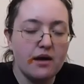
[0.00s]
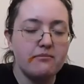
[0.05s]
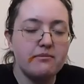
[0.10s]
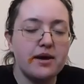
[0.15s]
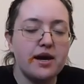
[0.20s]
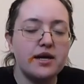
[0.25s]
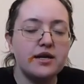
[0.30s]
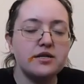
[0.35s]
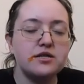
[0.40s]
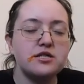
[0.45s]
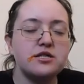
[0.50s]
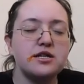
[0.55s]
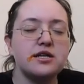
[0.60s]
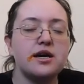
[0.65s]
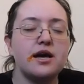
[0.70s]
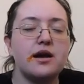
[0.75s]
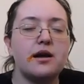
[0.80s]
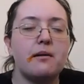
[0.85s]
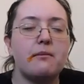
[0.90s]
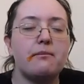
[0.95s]
Managed to
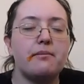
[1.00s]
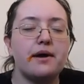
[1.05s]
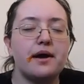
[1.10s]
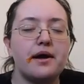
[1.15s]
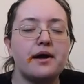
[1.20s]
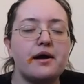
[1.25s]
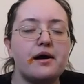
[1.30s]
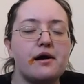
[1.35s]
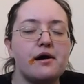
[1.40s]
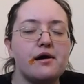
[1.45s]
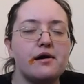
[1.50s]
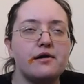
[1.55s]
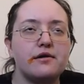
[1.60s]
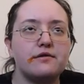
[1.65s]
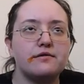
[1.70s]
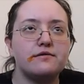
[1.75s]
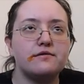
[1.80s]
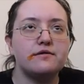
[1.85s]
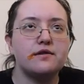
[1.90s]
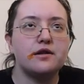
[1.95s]
get a bite
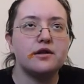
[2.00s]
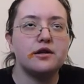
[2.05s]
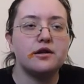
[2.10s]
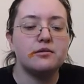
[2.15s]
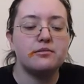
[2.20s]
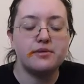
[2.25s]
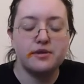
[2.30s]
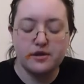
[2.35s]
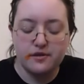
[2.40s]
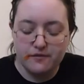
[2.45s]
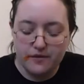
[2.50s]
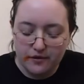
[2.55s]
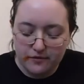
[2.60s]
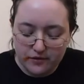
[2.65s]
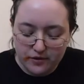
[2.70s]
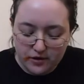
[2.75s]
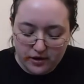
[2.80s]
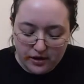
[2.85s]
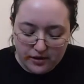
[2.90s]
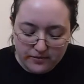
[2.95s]
of a little bit of
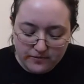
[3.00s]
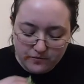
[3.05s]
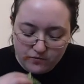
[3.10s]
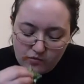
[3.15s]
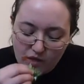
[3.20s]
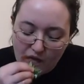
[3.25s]
everything.